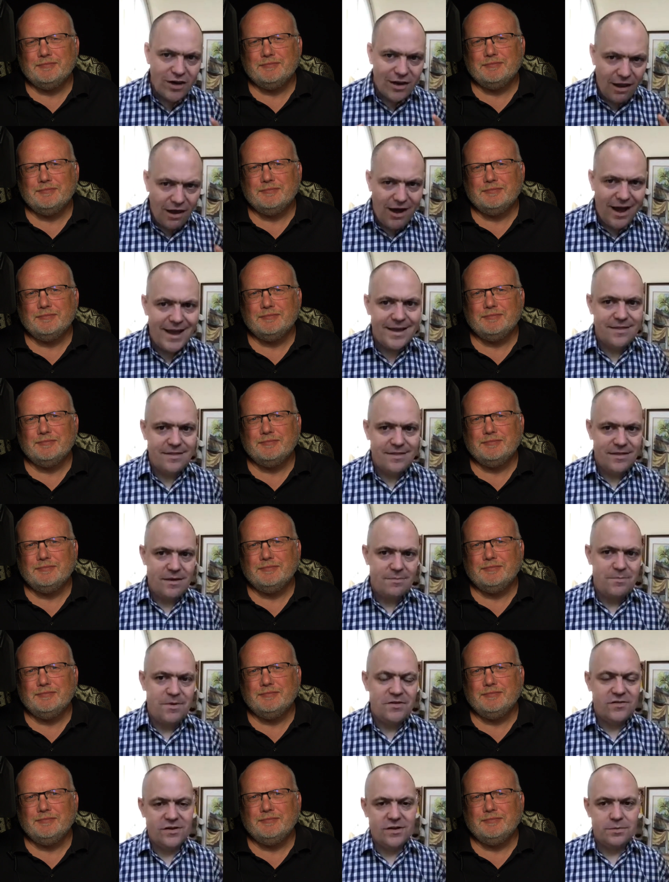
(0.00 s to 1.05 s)
Speaker 1: Episcopal
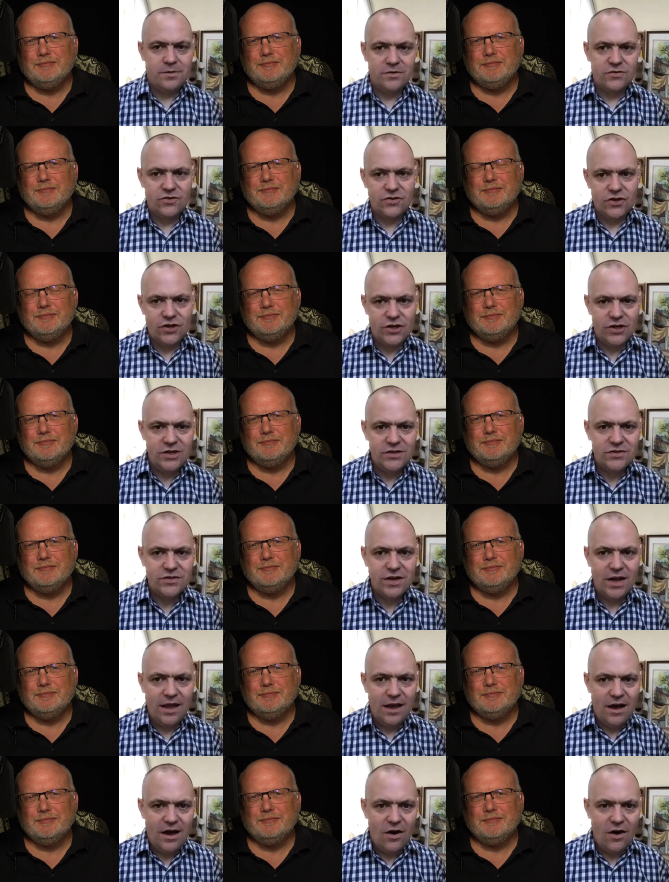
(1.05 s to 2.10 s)
Church. Uh,
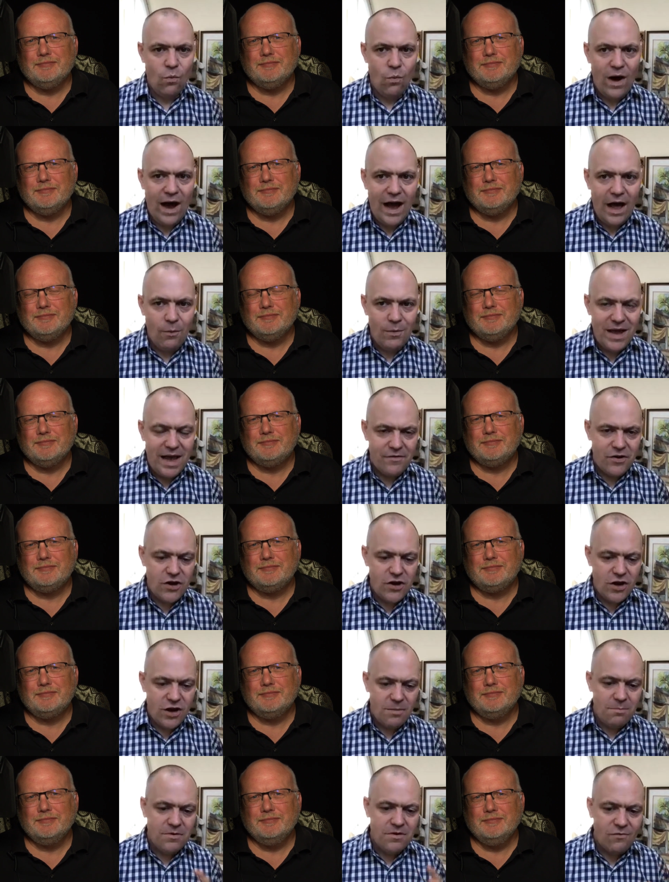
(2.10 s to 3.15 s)
while we have a number of
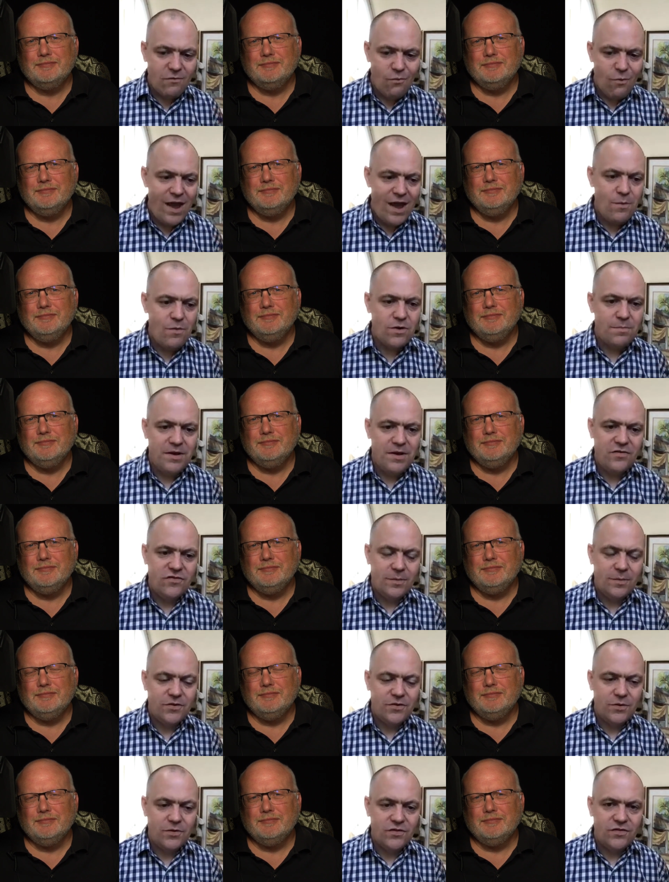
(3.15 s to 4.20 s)
wayward bishops who seem to
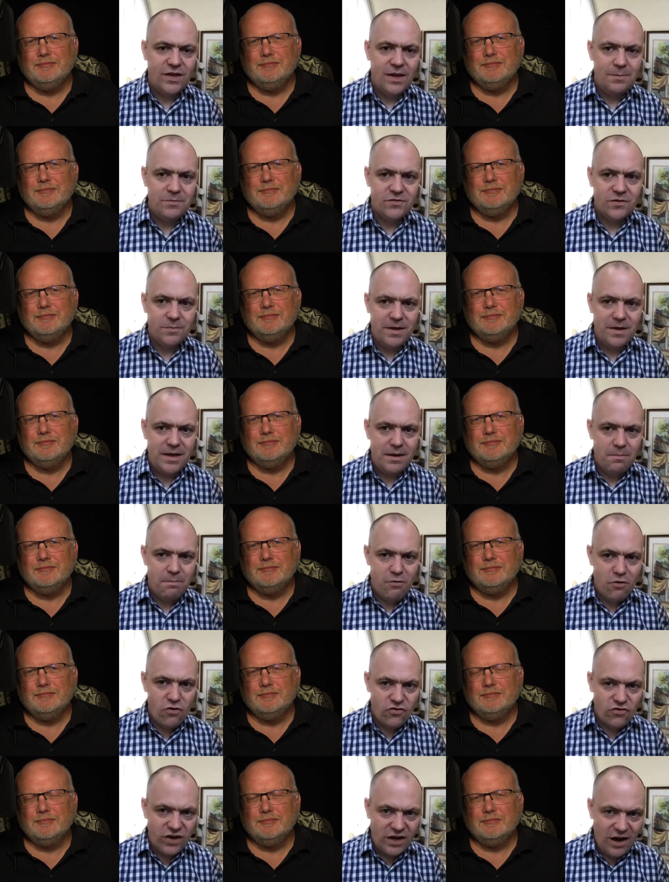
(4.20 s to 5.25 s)
be pushing hard
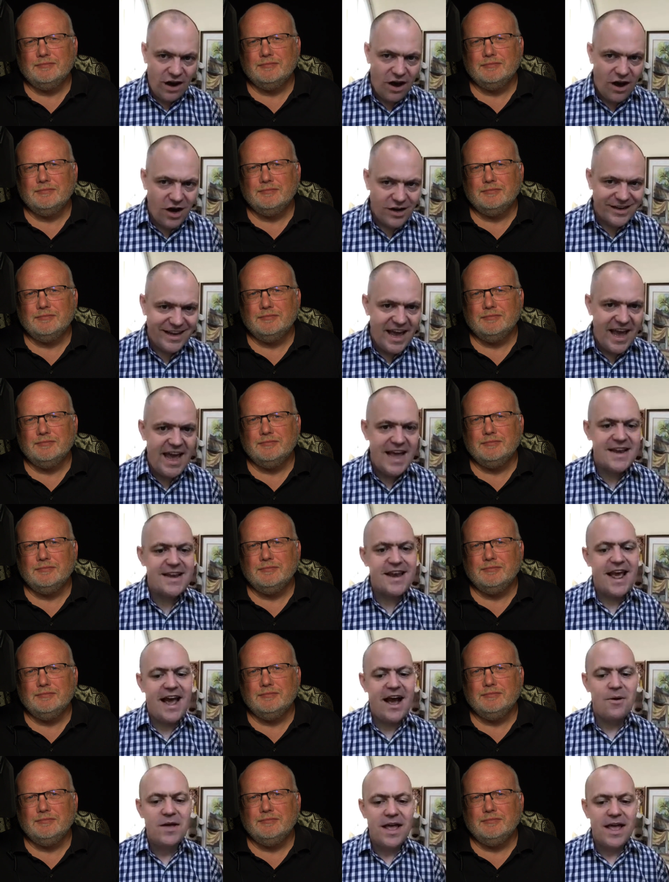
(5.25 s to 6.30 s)
ahead now, it is
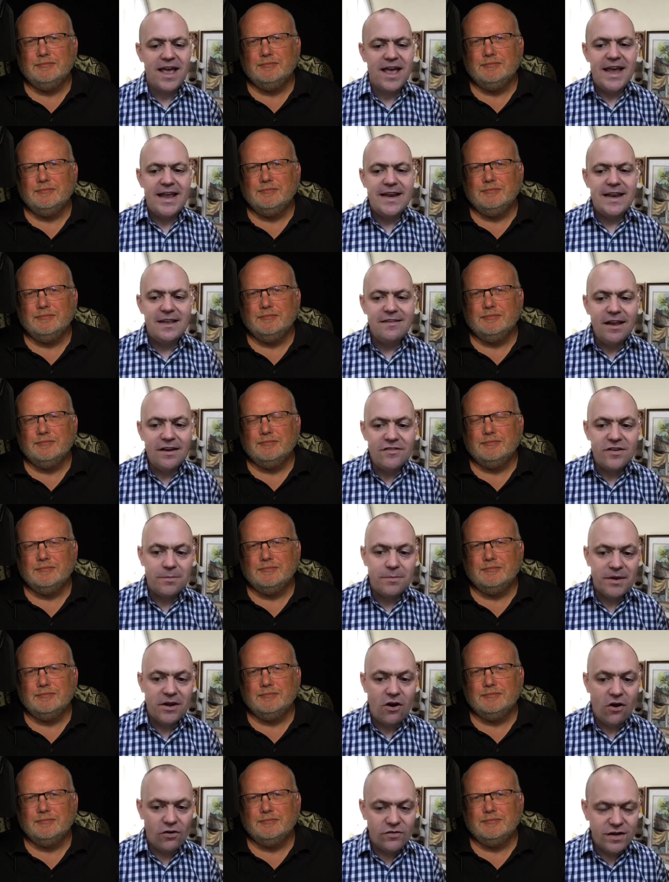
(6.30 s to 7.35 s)
actually because they
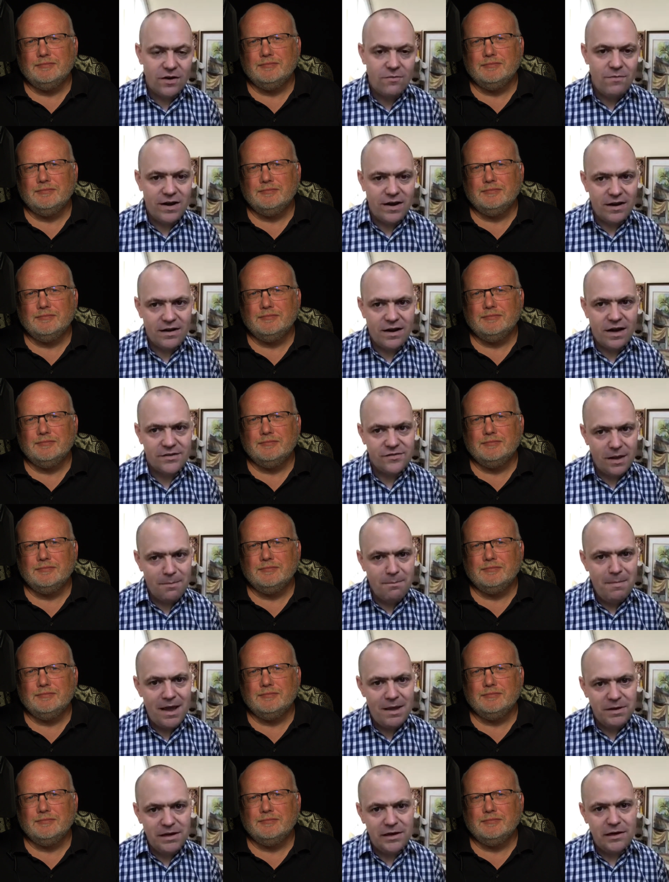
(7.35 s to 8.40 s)
recognise they may be
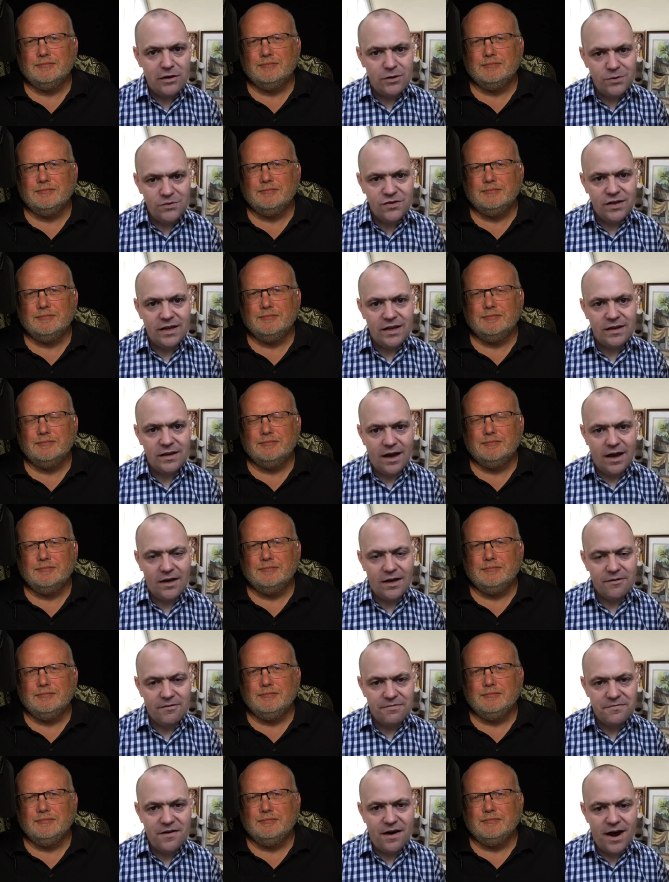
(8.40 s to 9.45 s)
losing uh, the fight
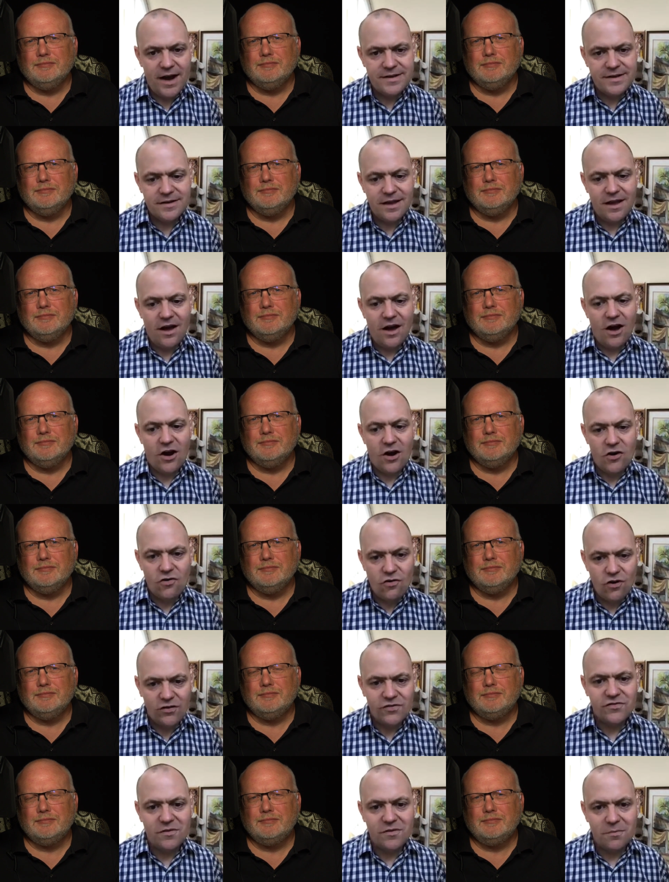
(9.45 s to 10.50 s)
across the
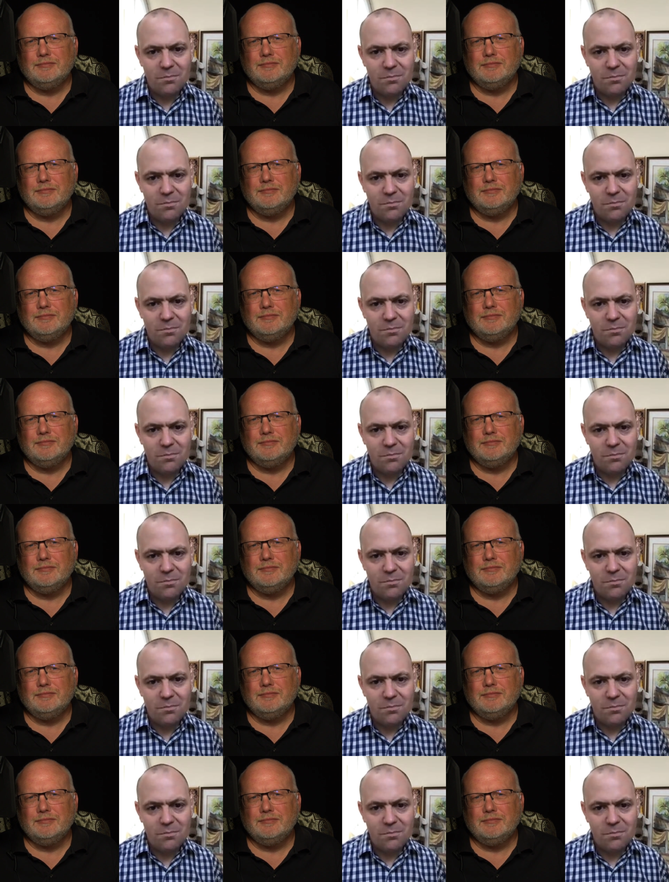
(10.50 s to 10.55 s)
board.